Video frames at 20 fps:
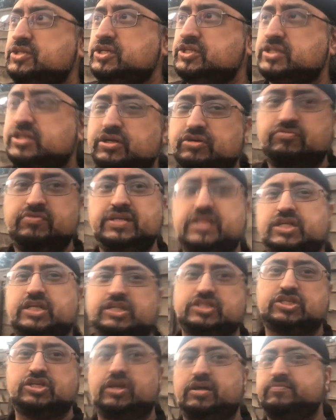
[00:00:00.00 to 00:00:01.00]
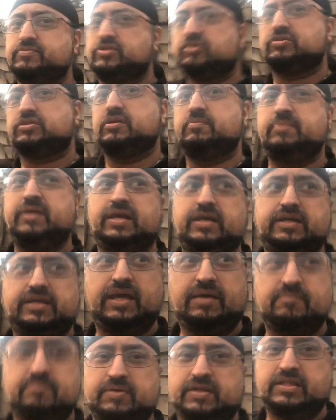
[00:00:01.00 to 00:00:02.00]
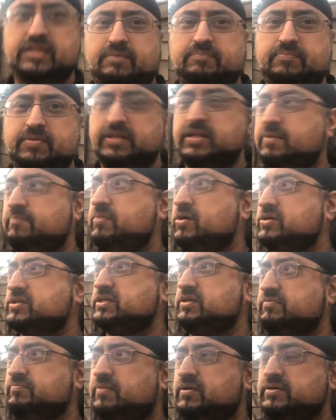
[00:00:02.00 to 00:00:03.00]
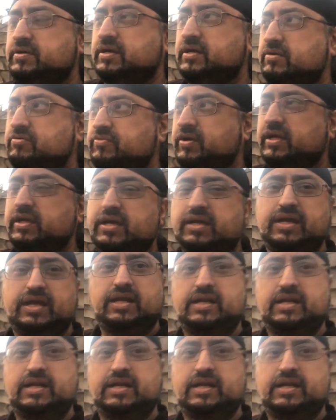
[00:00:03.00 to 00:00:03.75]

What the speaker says: just agree to the terms, not to be a gimp in the boxing ring.